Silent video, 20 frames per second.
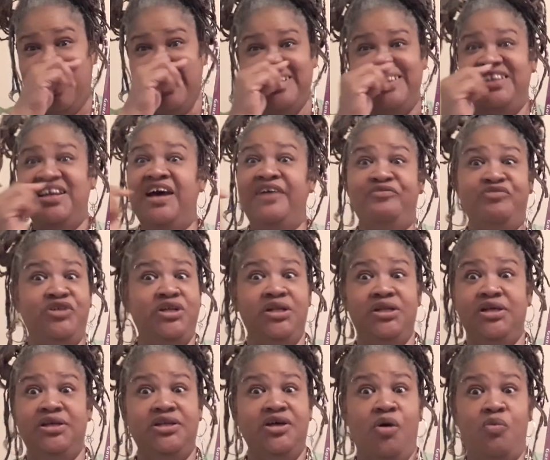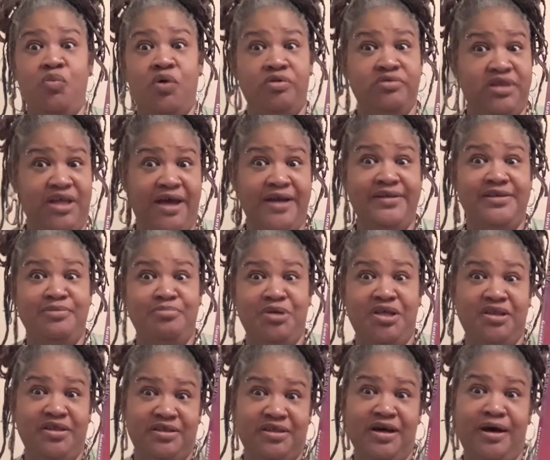definitely don't want that to be
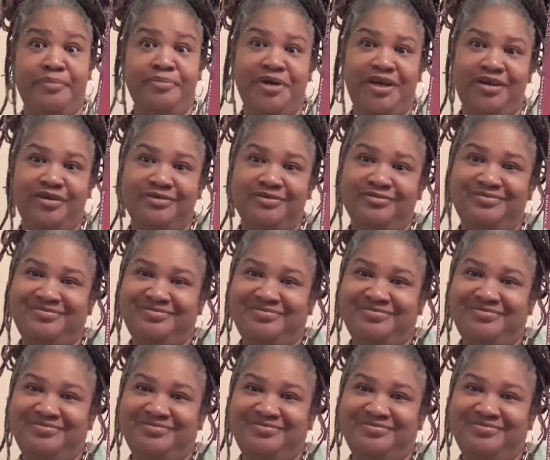the thumbnail.